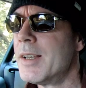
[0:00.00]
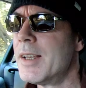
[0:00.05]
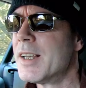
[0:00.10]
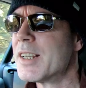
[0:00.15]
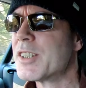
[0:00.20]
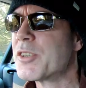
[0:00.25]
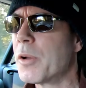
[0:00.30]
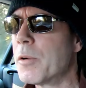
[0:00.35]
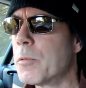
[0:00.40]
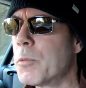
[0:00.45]

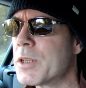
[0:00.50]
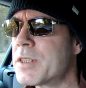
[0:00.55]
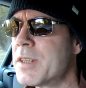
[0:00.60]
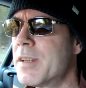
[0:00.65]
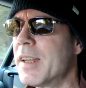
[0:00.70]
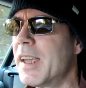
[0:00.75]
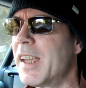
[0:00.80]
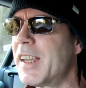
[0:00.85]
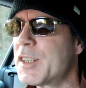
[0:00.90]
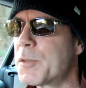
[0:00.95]
so I
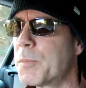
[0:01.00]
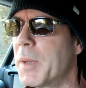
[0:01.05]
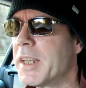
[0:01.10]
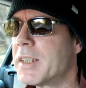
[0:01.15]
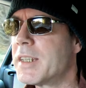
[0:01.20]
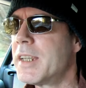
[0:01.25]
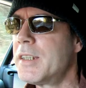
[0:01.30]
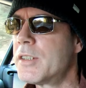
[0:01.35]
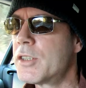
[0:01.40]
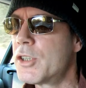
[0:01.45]
wasn't
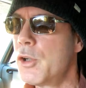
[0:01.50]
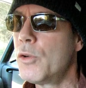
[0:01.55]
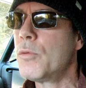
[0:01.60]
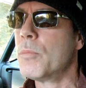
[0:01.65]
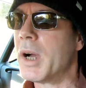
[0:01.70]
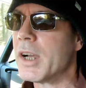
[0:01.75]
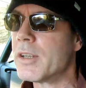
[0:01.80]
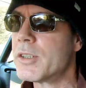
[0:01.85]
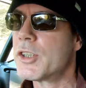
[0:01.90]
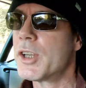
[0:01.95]
expecting too
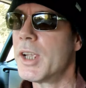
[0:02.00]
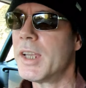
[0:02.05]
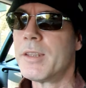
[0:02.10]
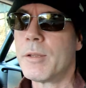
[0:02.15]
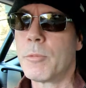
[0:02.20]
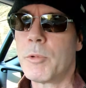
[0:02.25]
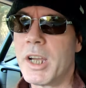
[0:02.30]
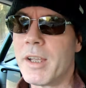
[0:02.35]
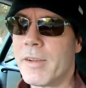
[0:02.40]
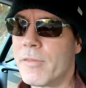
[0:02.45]
much in the
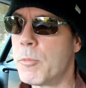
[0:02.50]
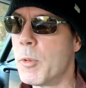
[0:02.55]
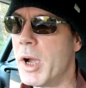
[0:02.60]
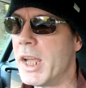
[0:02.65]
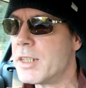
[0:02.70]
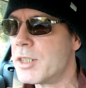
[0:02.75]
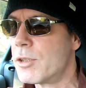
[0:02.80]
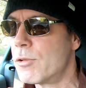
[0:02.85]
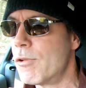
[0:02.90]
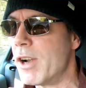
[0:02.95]
way of
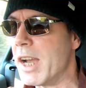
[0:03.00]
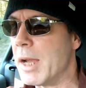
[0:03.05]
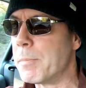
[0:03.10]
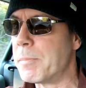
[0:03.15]
wet grip,